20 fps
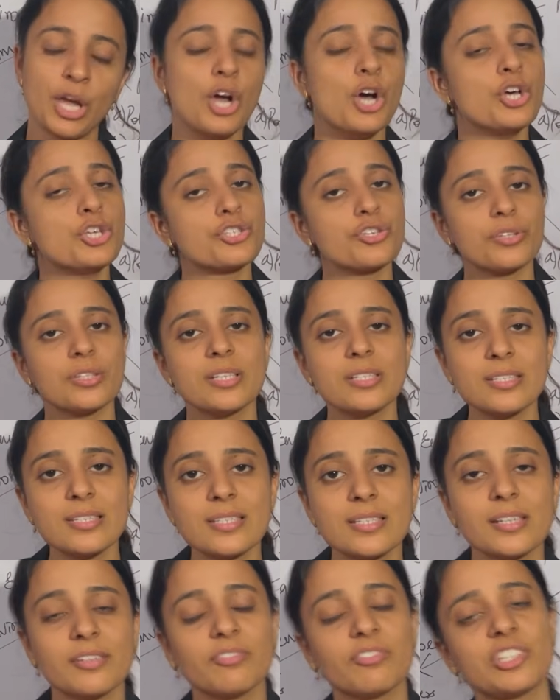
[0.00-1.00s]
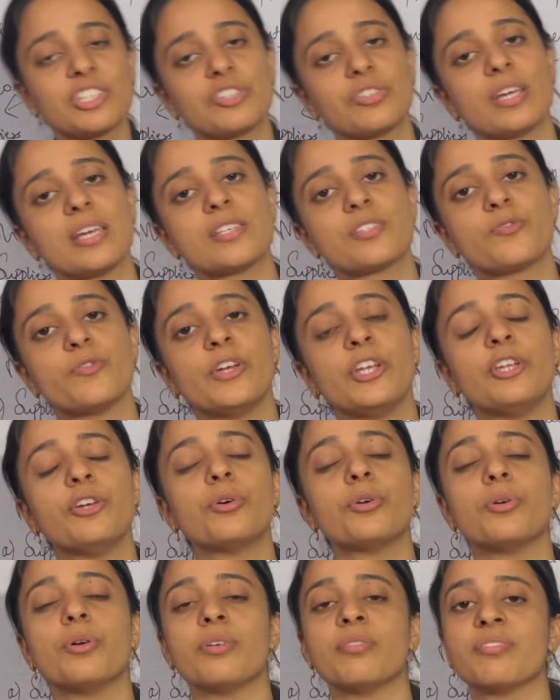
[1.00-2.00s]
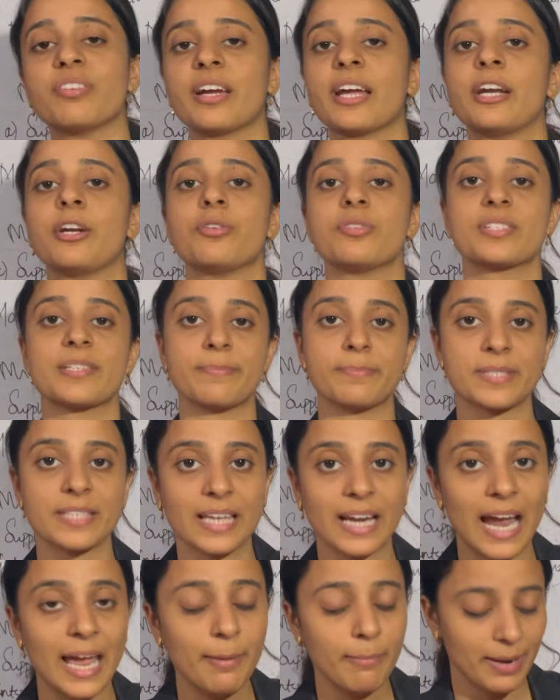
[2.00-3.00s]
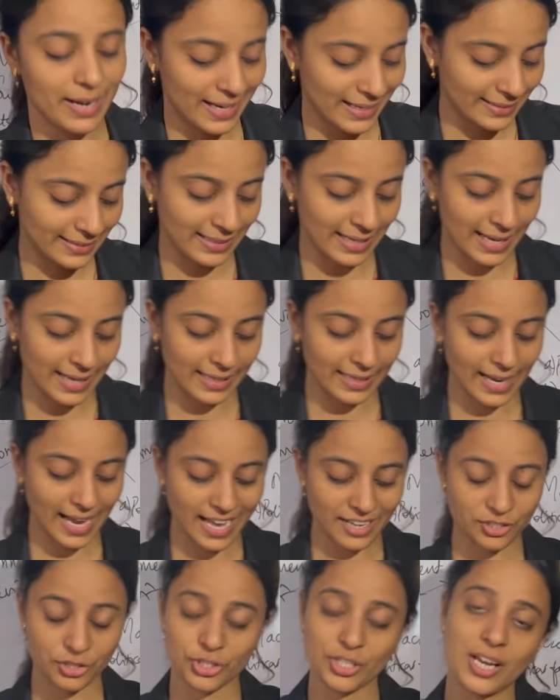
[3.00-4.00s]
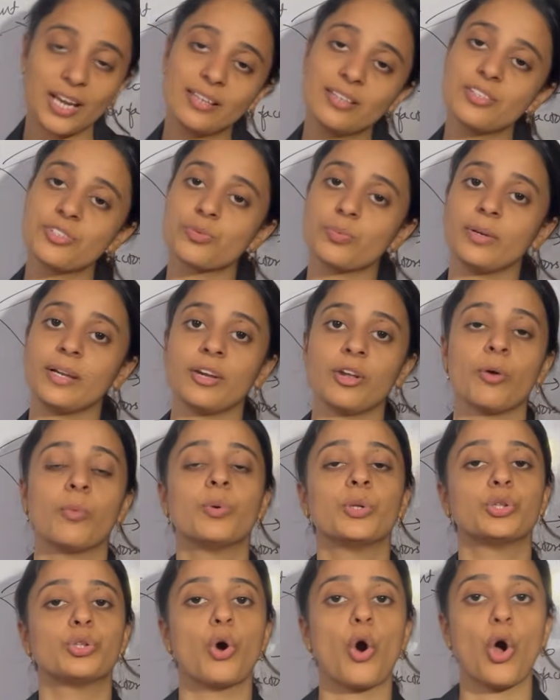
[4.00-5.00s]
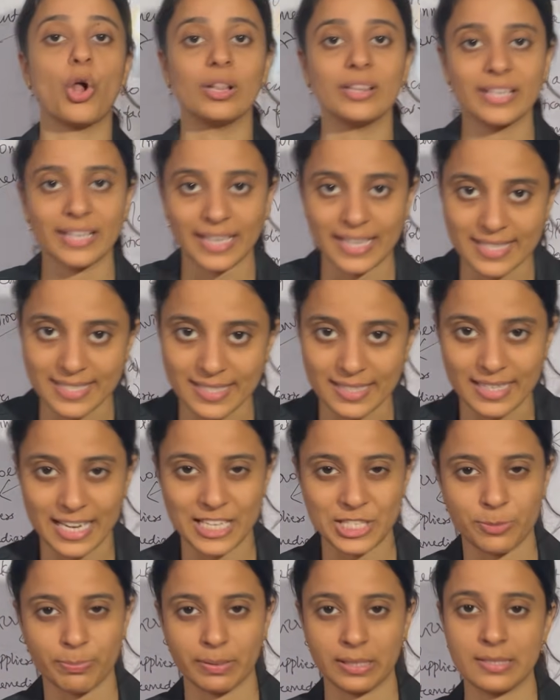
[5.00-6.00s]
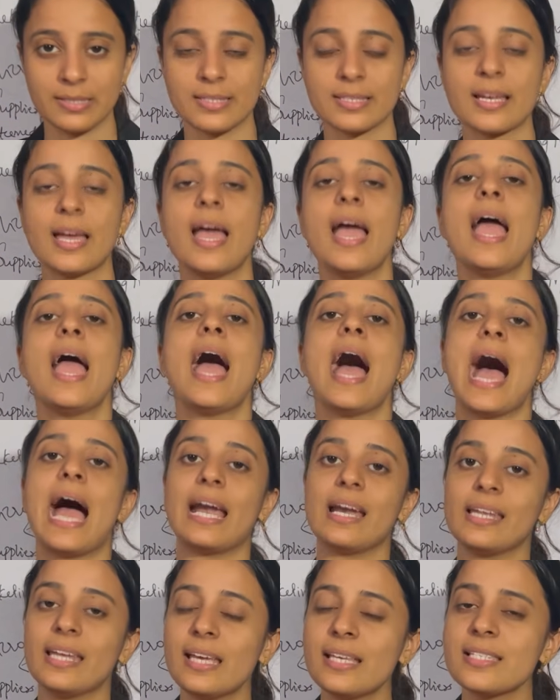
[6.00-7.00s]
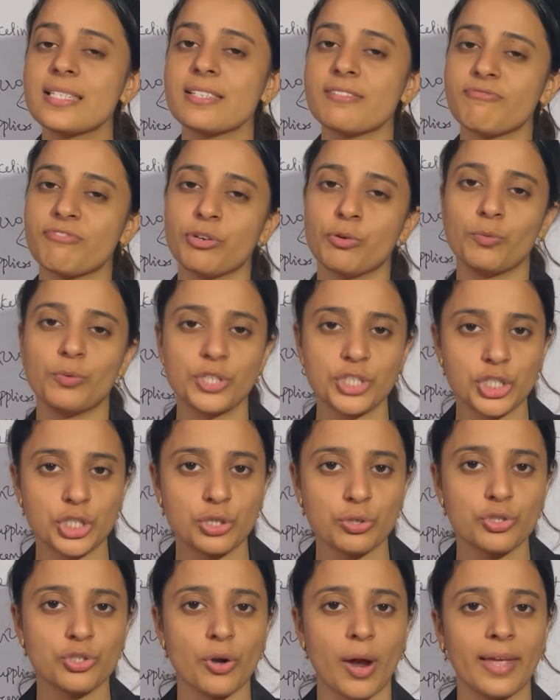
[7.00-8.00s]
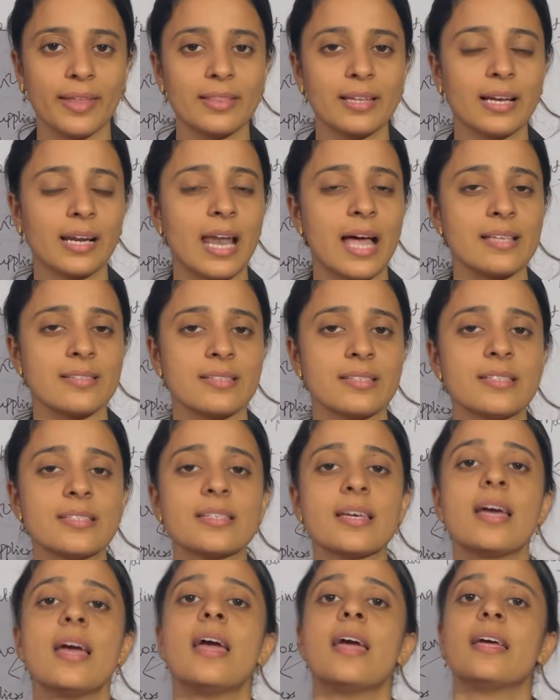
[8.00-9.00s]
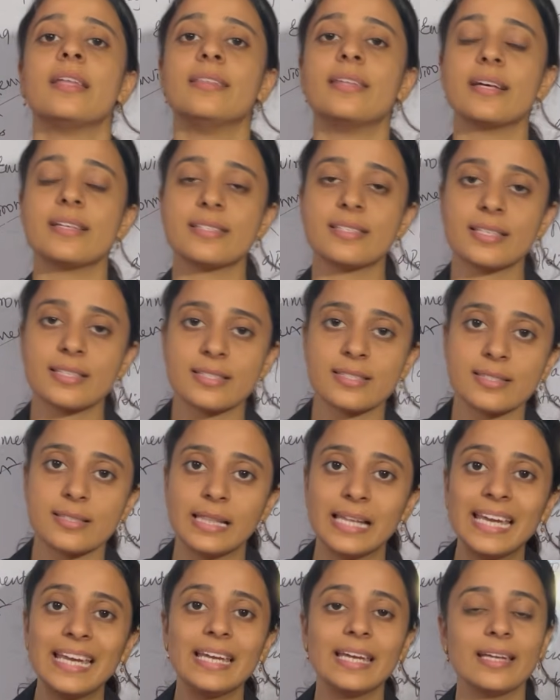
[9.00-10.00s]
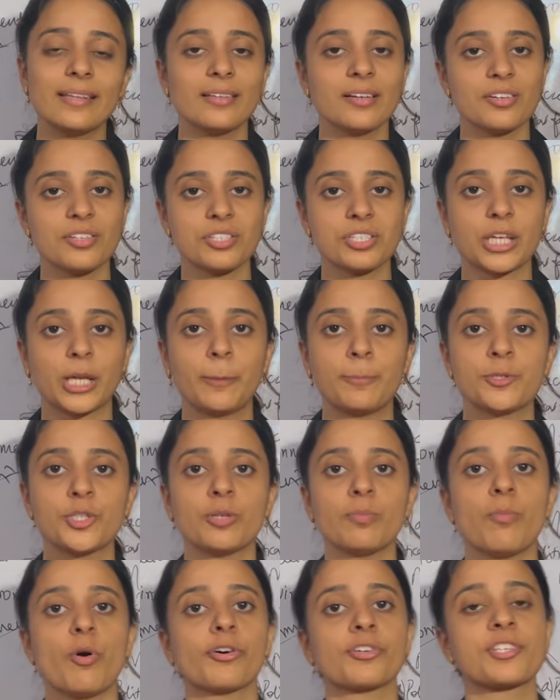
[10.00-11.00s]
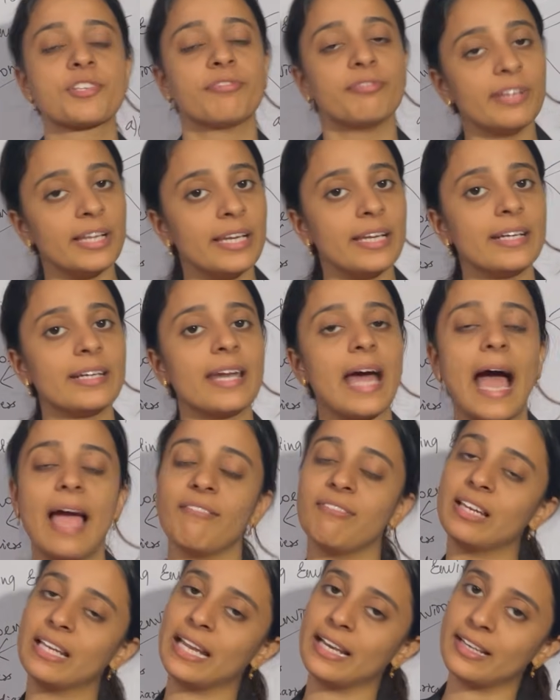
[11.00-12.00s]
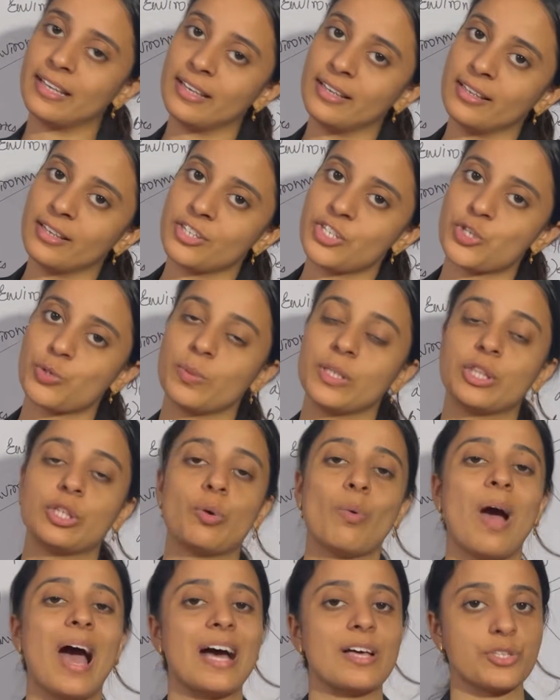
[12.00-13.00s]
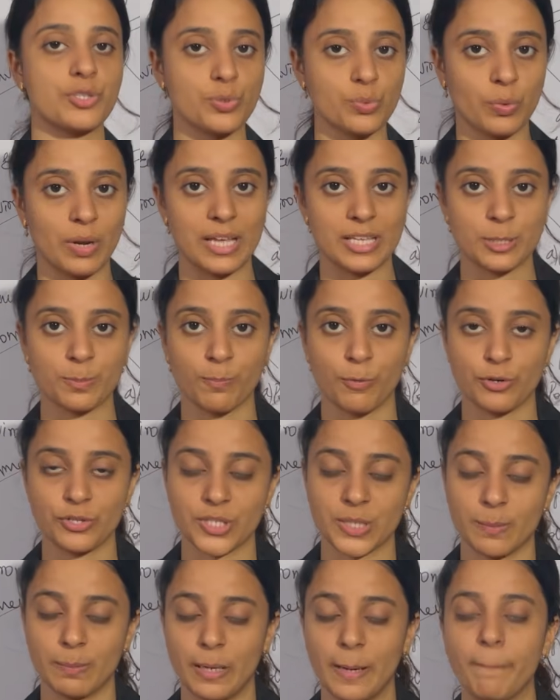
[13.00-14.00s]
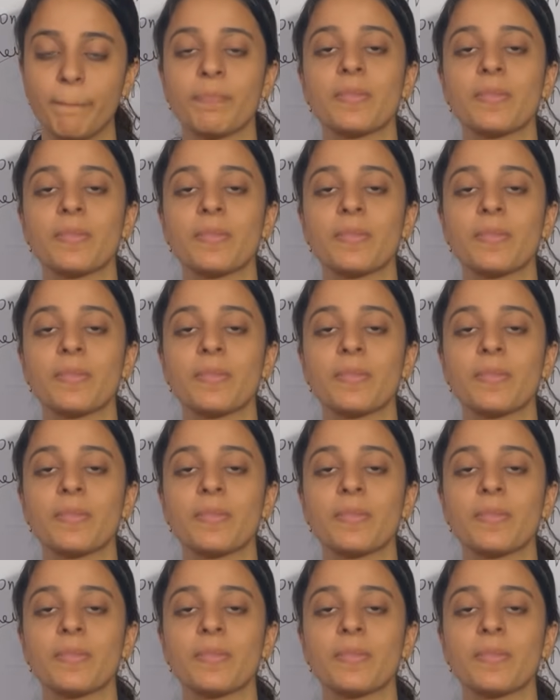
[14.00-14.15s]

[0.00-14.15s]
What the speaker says: So this is it for today's video. Don't forget to subscribe, hit like and share this video with all the KSET aspirants. And yes, if you wish to join the classes, there's the link in the description box. Fill it. I will get in touch with you as soon as possible.